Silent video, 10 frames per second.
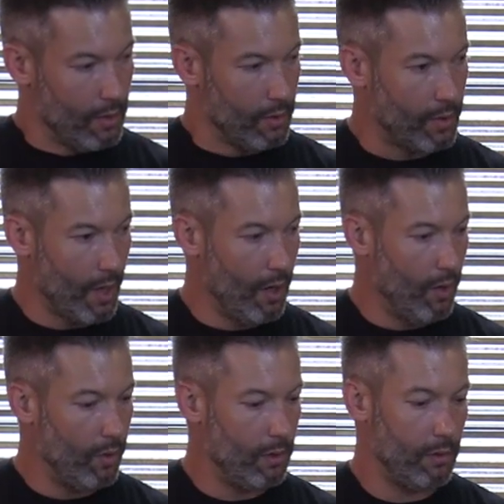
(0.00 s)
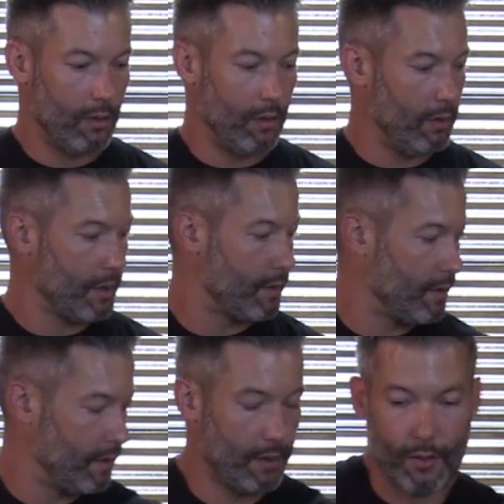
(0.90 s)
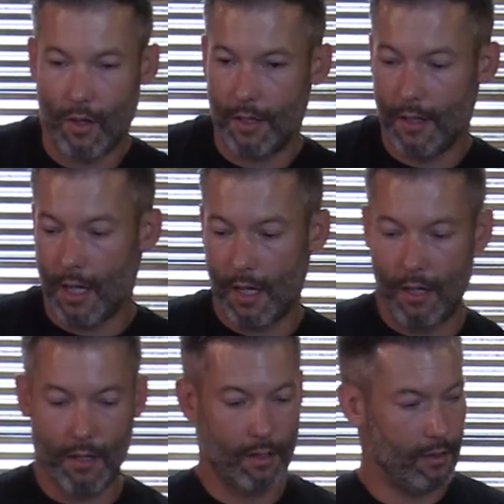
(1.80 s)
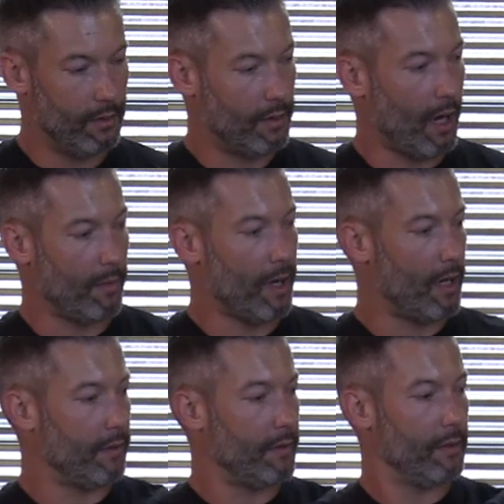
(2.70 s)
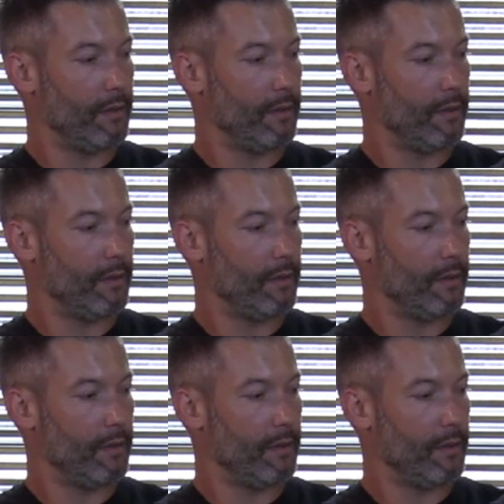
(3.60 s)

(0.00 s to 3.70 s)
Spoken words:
So let's go ahead and talk about.